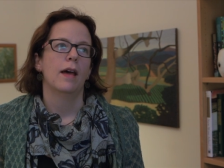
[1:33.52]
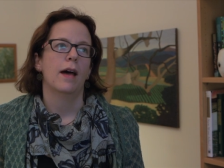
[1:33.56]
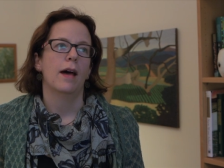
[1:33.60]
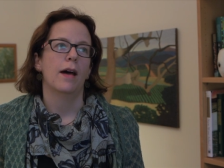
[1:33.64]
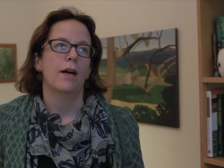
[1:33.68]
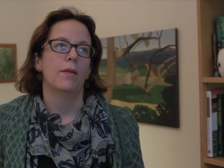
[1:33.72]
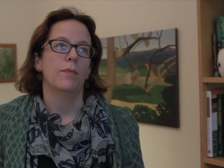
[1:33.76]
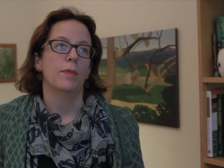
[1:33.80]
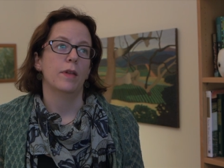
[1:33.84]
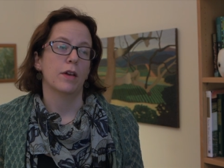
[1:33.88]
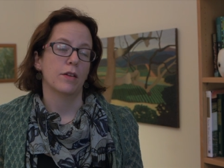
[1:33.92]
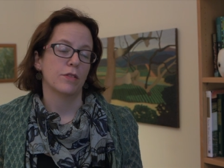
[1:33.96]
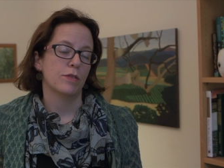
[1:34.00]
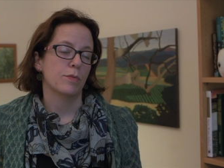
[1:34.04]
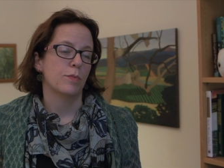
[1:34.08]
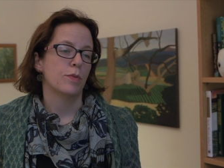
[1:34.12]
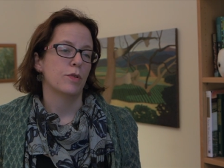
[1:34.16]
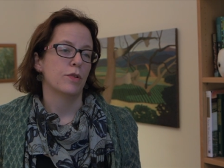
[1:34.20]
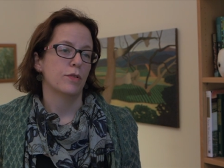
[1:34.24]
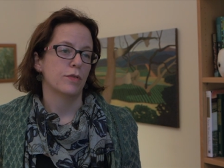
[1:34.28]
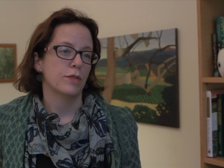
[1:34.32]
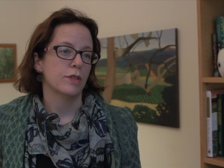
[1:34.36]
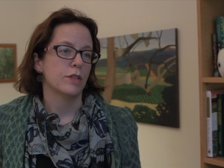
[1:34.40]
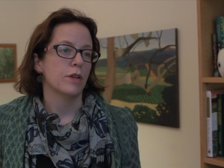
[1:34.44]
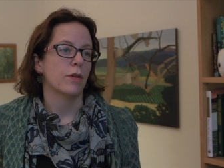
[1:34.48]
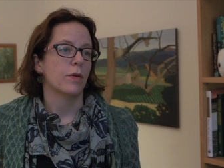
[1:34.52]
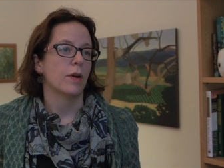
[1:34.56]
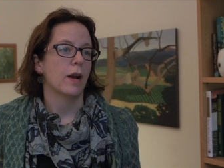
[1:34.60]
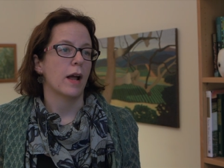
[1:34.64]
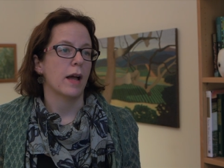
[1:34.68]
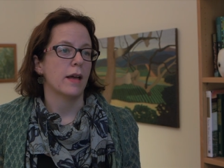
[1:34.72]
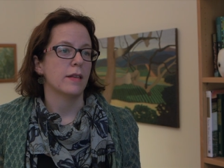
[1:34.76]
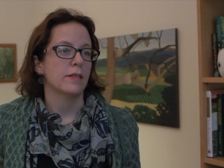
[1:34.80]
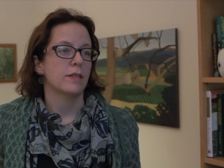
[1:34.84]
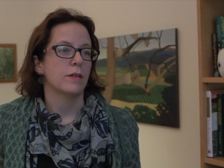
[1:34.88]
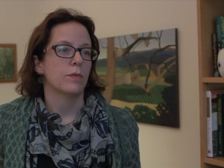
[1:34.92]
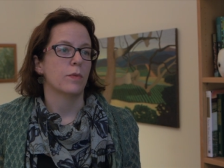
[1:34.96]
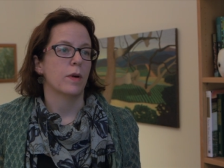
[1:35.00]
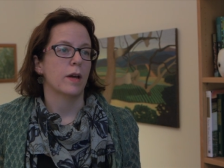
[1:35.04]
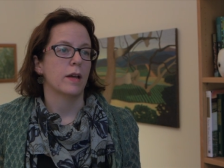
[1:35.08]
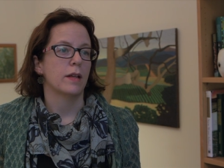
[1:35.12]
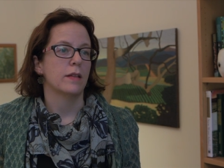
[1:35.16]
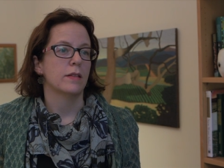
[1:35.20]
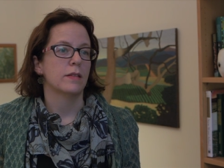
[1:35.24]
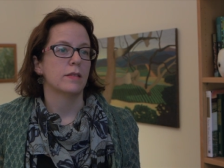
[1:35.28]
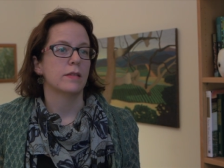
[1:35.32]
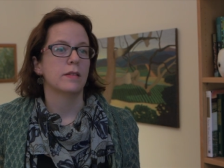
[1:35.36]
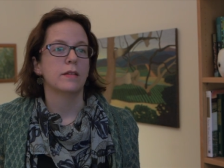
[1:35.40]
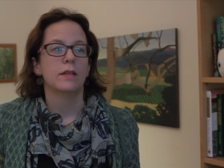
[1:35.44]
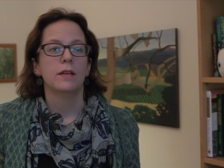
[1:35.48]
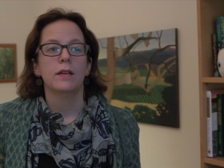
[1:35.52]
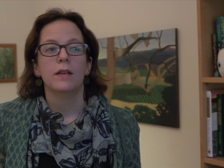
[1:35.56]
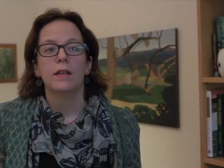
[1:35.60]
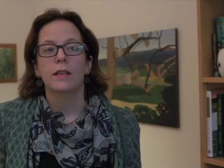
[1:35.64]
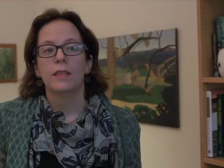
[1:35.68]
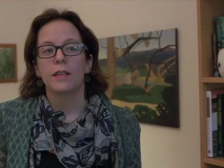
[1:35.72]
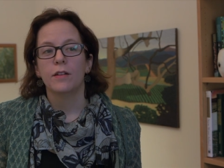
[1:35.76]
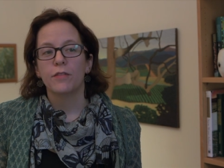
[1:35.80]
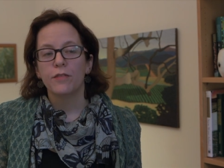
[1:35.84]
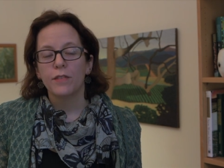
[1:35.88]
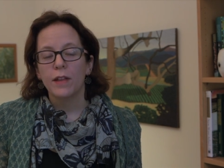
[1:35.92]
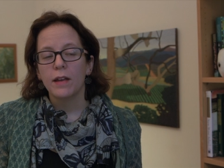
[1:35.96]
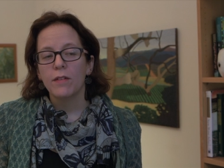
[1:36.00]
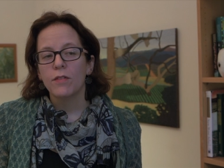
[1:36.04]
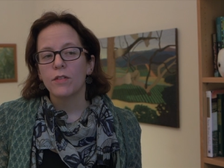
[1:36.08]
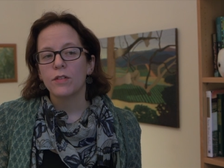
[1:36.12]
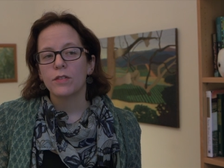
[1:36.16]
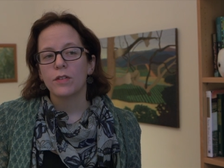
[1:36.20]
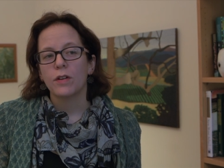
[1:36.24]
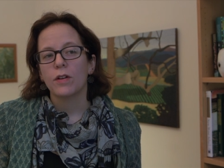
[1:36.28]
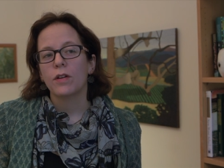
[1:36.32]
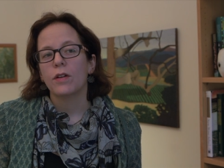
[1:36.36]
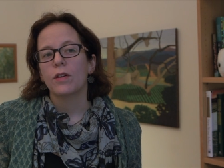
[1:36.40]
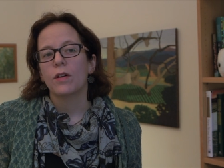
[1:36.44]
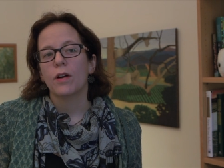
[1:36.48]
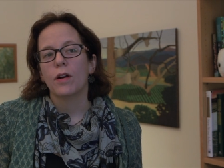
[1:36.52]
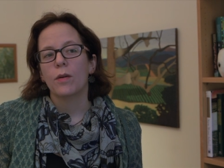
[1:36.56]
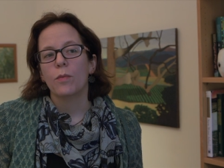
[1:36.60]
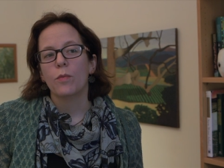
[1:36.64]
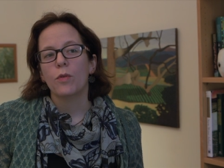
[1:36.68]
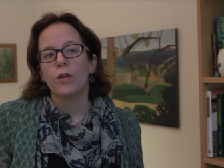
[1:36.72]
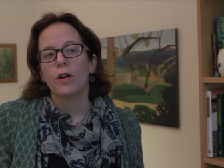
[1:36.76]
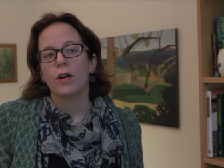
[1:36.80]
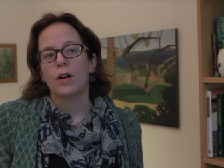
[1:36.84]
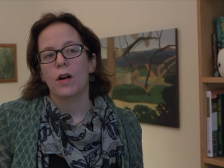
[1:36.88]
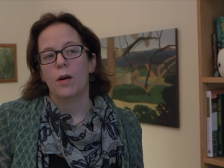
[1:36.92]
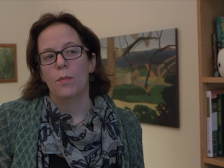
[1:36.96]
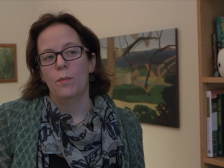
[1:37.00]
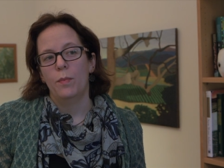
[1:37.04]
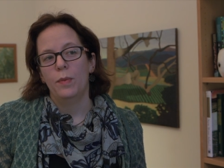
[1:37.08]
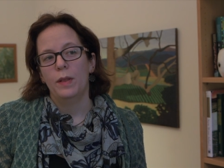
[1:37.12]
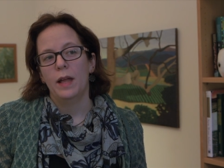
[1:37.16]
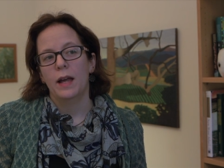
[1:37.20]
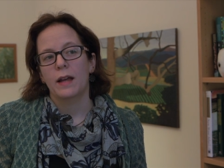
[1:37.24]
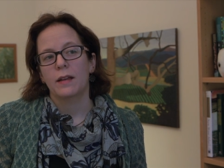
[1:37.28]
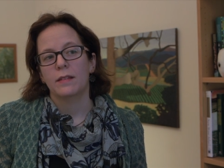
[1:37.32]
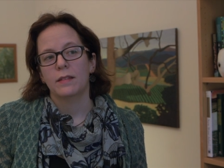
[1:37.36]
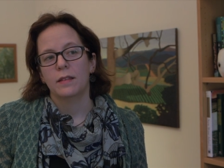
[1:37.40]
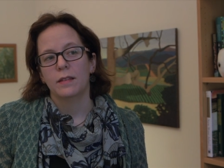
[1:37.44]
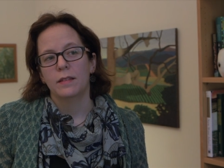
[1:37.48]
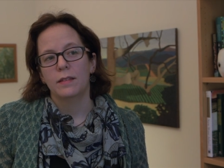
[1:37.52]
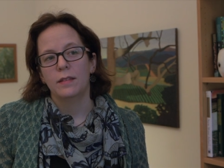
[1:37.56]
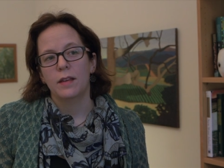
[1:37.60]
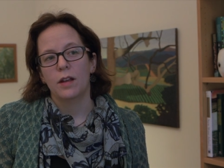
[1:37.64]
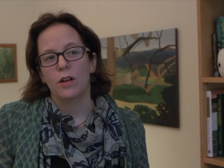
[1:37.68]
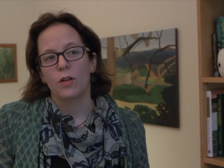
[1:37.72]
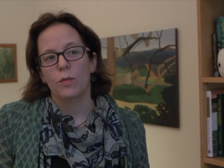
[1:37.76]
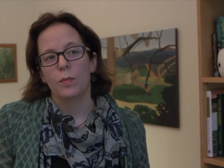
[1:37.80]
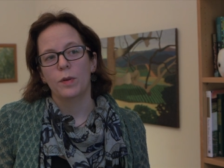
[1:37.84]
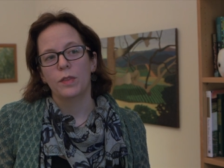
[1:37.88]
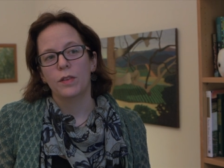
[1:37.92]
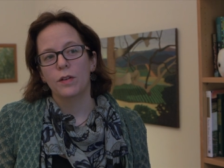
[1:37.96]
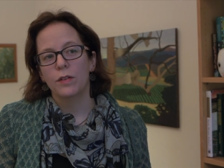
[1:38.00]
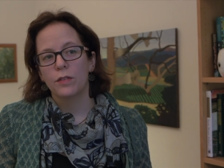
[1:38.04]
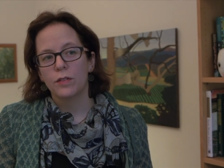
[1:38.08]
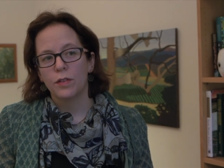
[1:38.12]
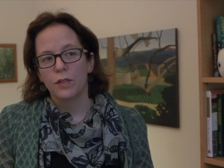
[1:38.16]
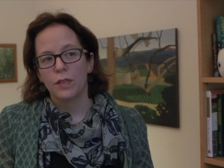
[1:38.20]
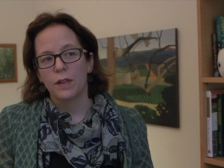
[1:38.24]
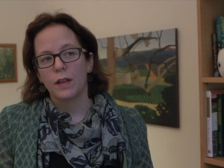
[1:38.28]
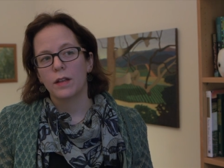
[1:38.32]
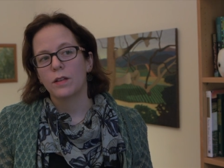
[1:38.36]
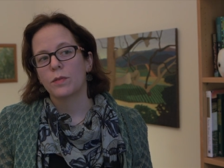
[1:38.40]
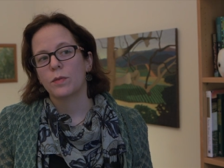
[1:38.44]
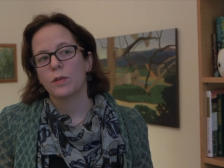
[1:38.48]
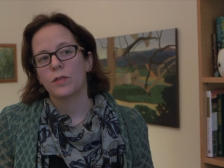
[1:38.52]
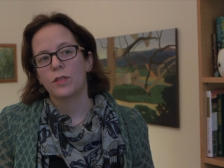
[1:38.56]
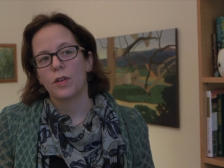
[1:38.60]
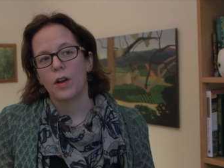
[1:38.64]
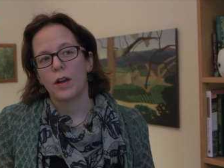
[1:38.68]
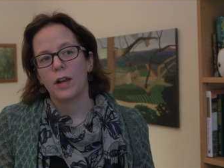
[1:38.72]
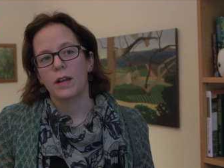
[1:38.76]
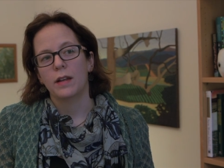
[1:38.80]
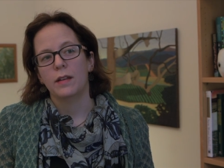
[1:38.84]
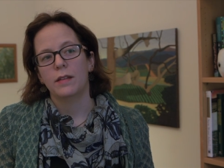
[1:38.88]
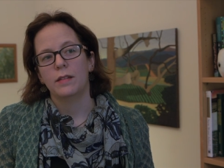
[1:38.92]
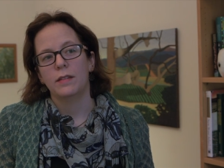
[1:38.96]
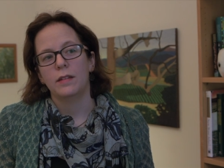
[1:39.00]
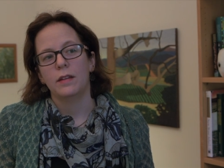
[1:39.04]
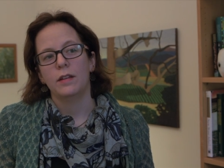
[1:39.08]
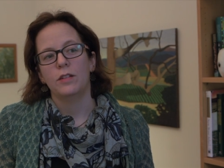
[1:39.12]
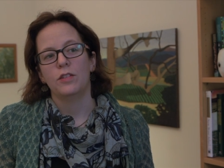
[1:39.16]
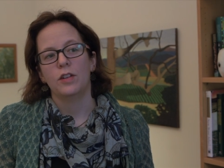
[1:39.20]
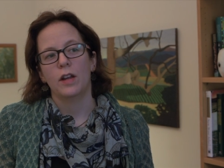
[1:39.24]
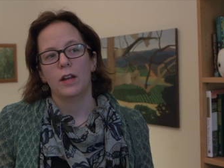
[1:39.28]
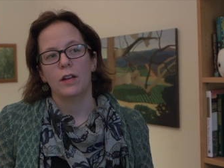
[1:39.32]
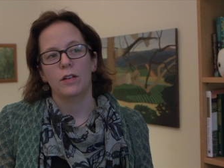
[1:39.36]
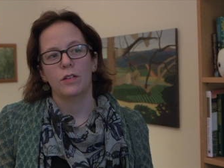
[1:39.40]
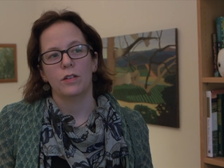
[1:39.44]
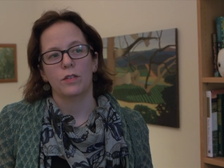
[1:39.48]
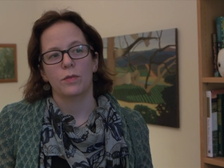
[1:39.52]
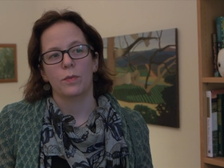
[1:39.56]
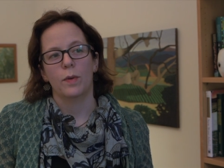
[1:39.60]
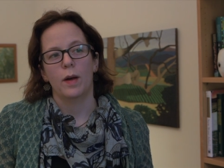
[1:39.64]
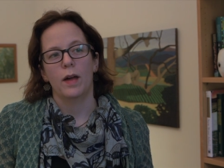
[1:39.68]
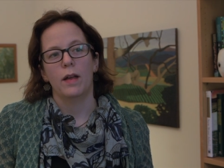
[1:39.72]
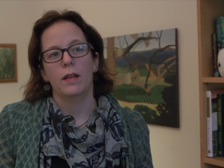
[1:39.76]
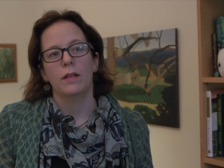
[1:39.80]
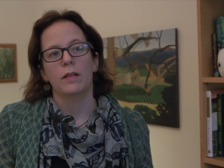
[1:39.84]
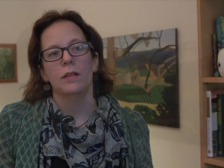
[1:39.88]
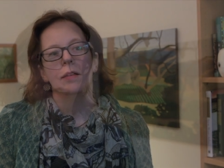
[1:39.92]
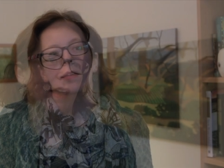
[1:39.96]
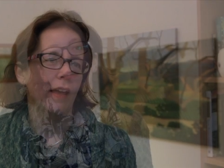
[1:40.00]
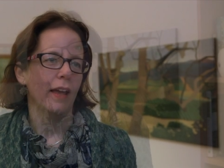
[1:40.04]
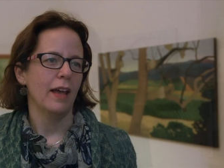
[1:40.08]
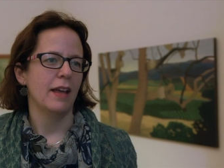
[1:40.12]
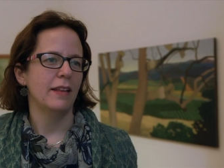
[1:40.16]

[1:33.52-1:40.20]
Um, they also produce lower acid wines. The flavors are, are more complex and subtle, but those are things we're starting to see change as well.